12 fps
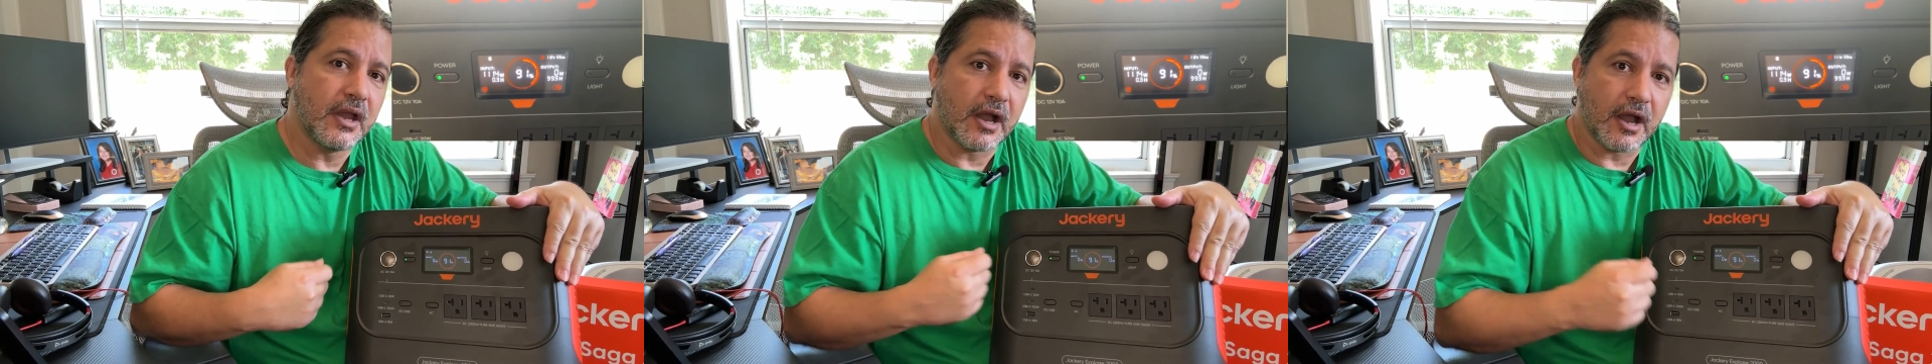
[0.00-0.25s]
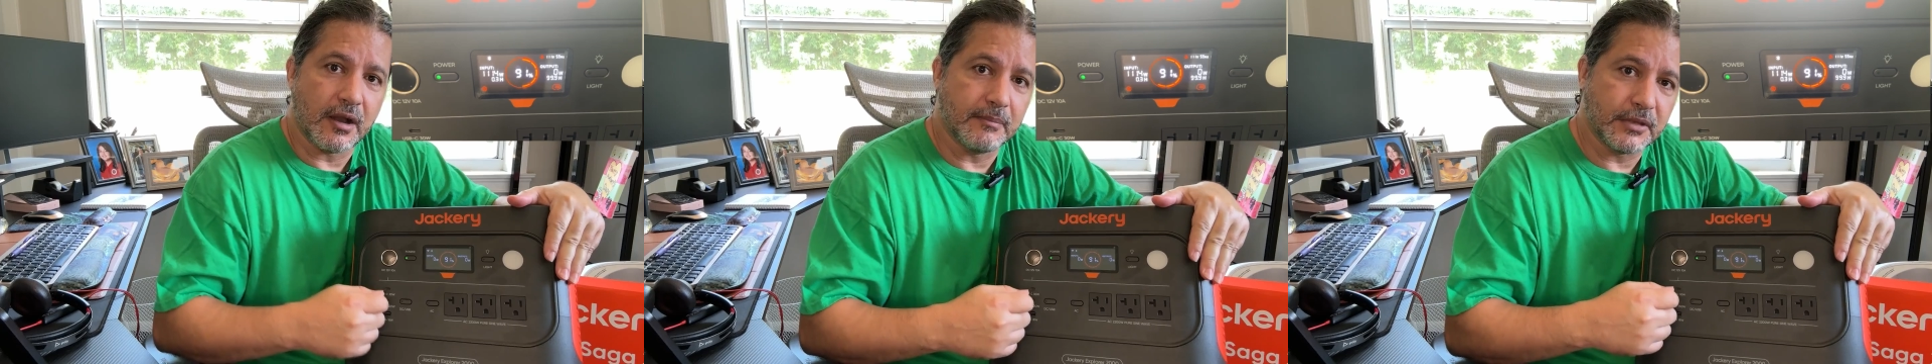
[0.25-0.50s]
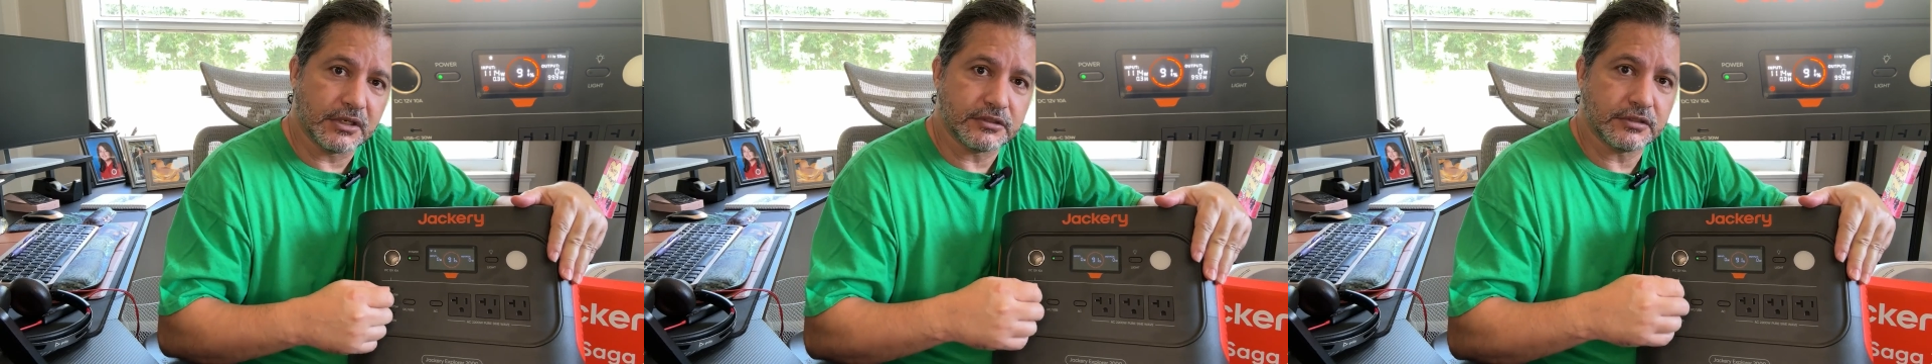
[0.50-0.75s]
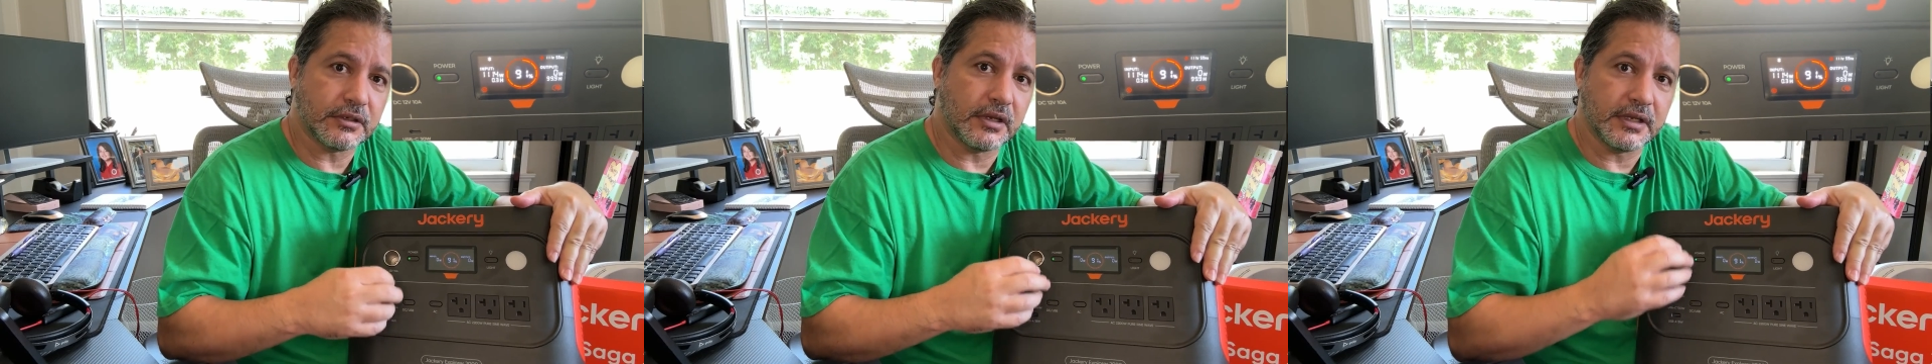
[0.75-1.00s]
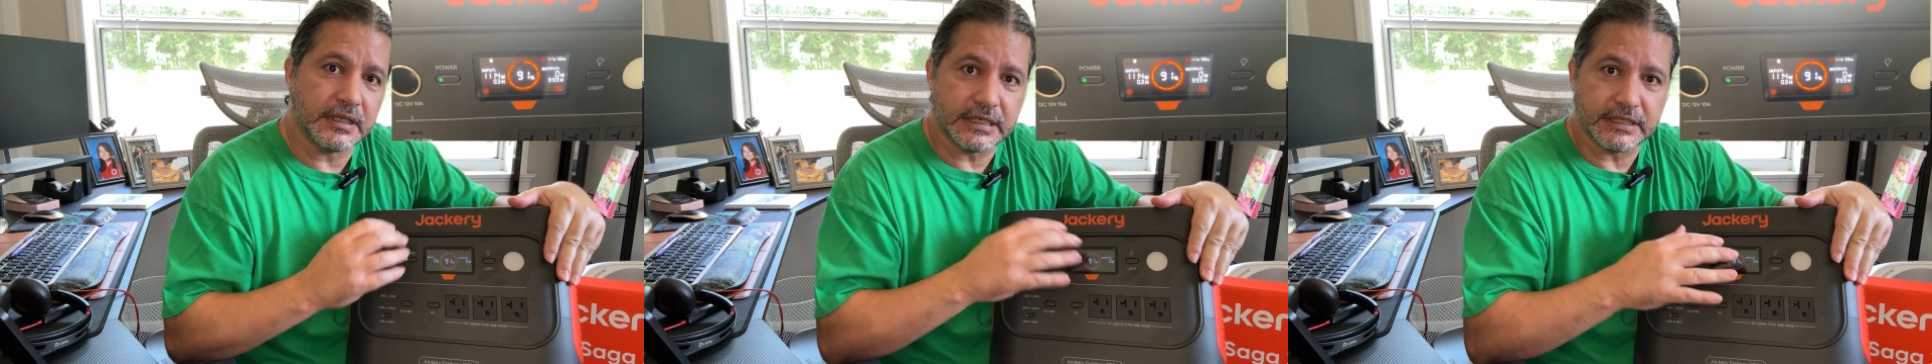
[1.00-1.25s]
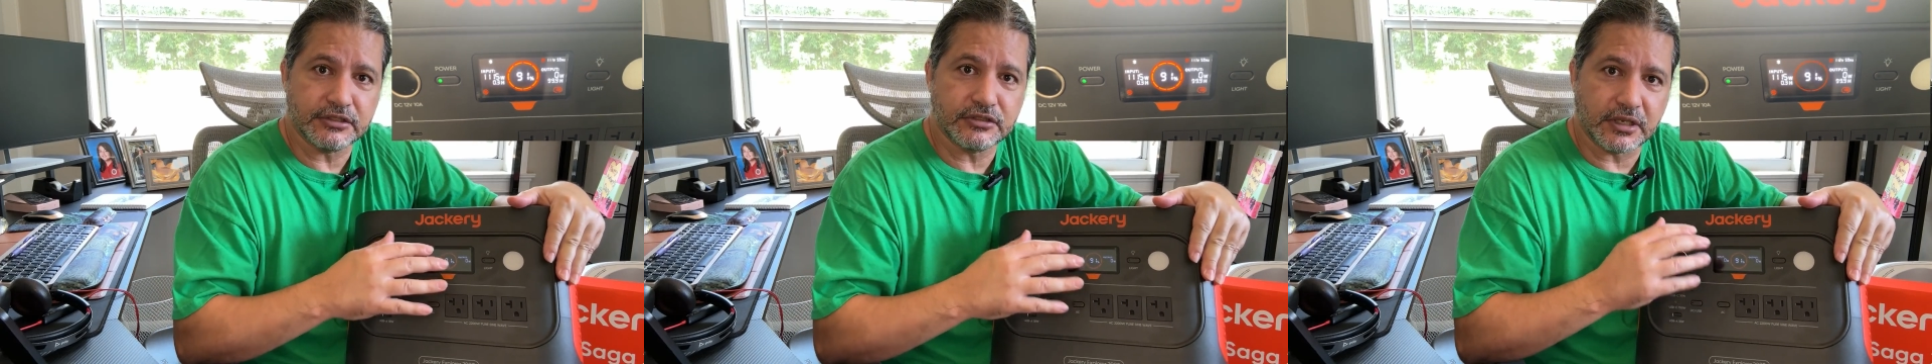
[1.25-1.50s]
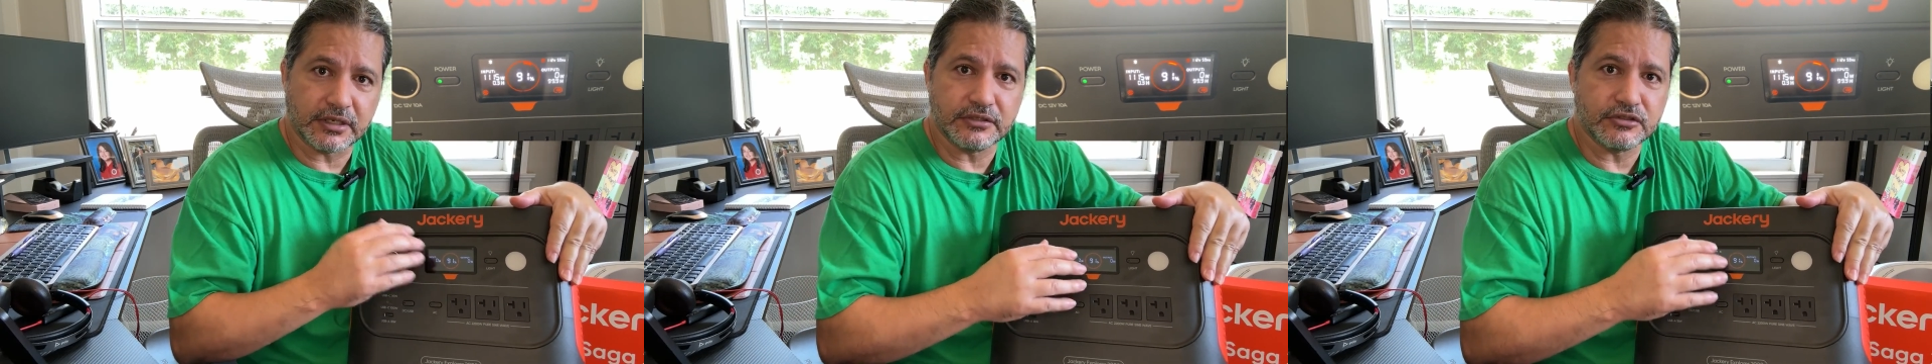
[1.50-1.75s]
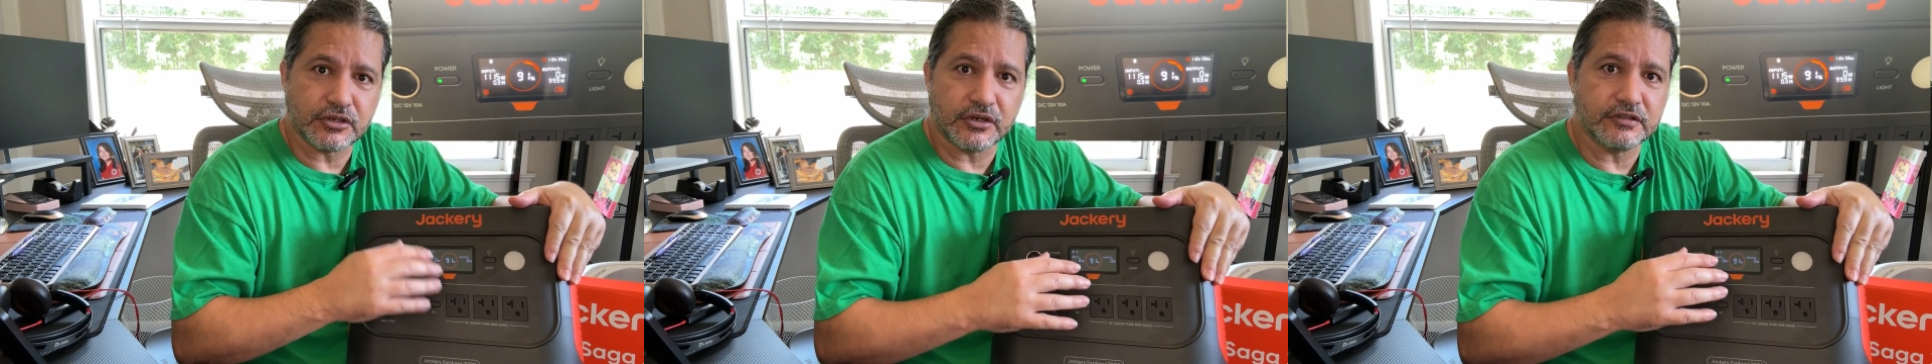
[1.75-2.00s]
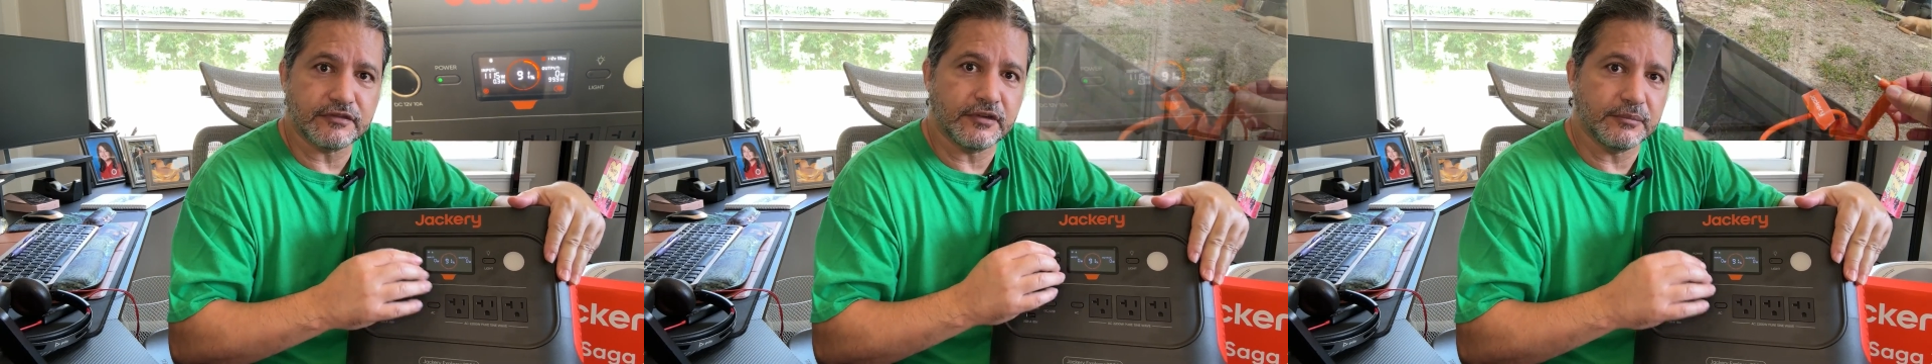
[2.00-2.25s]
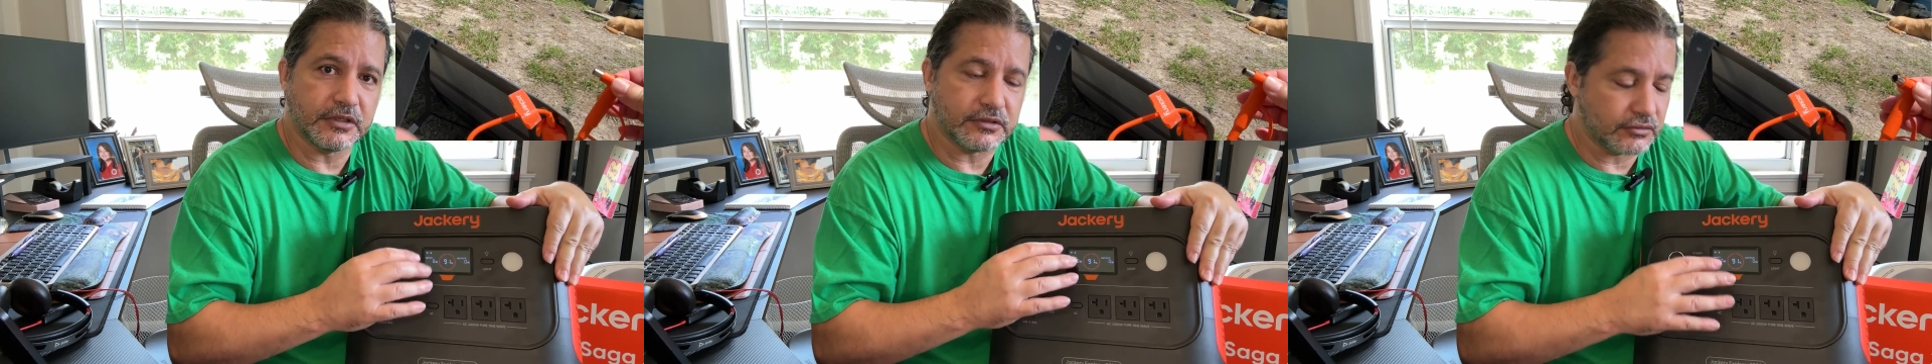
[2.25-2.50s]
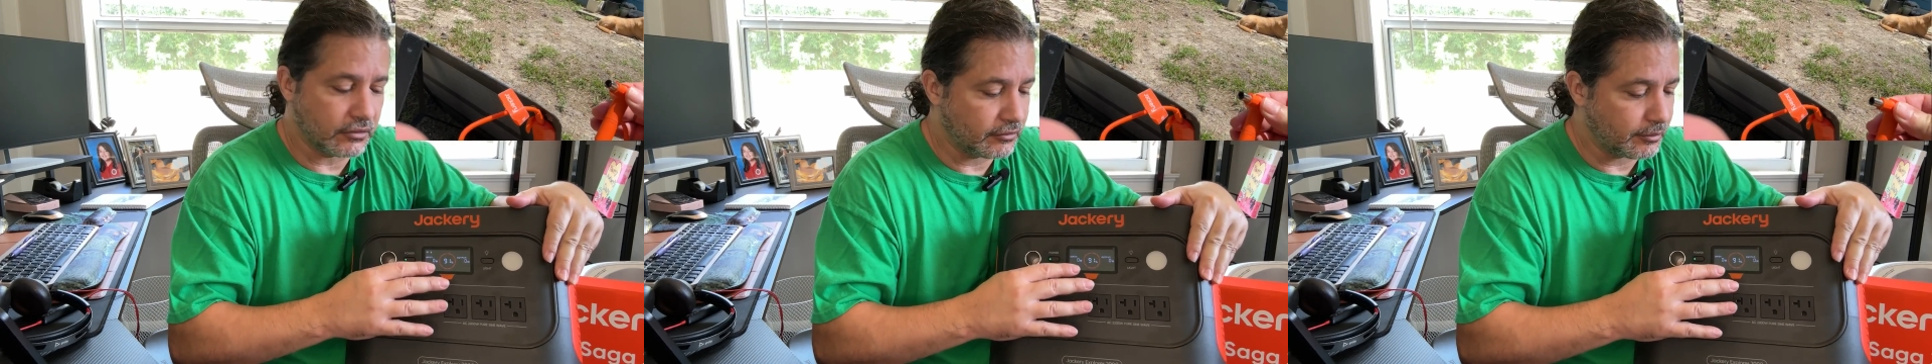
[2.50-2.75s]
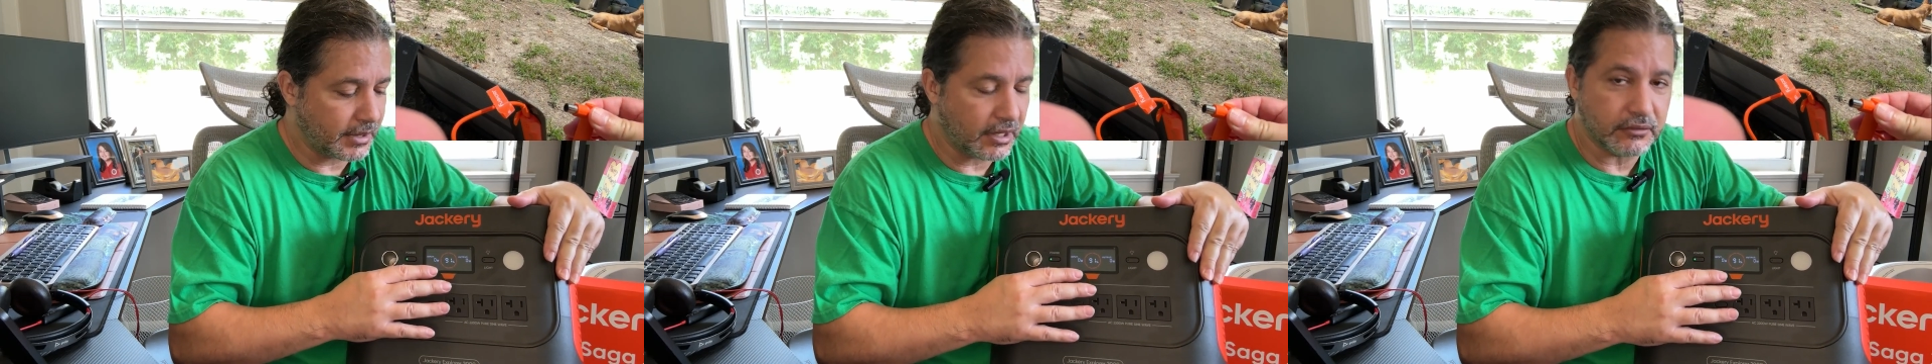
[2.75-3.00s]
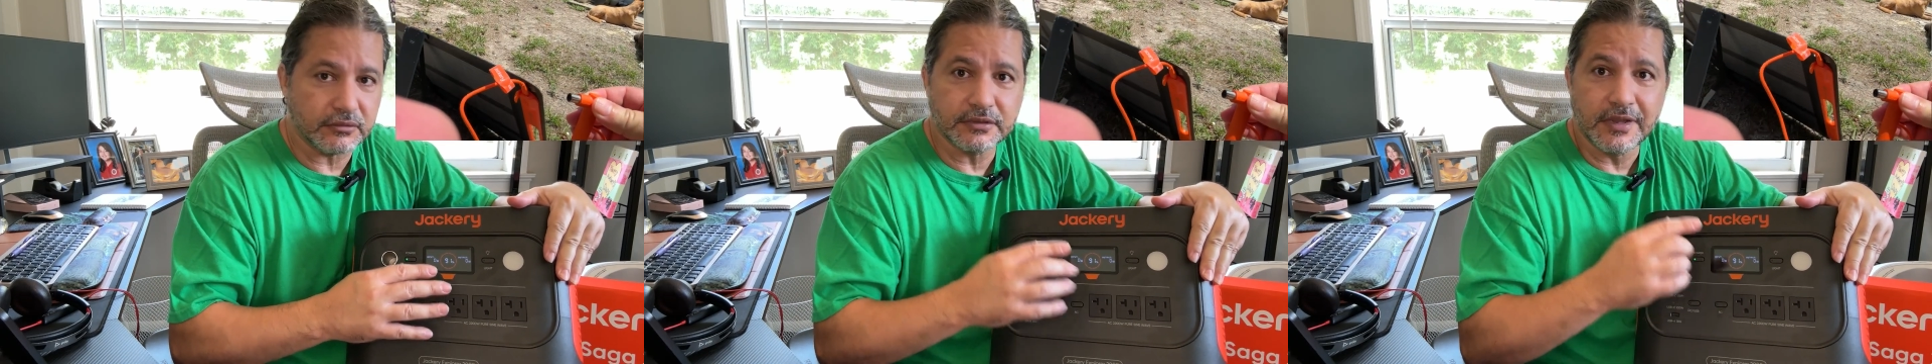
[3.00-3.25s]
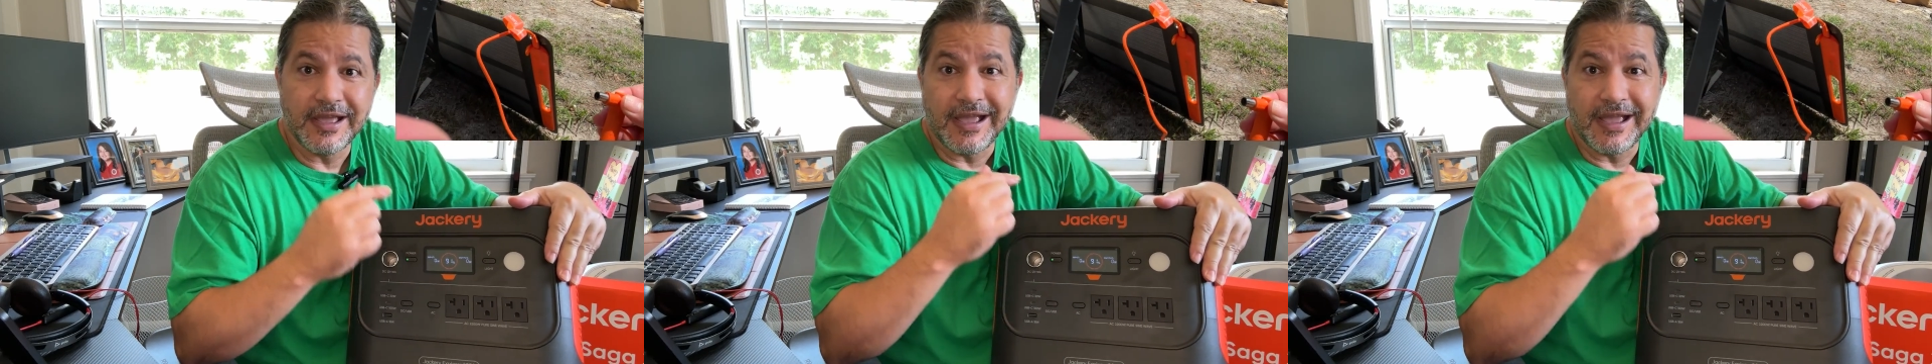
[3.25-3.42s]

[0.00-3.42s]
how much it is getting charged from the solar panels.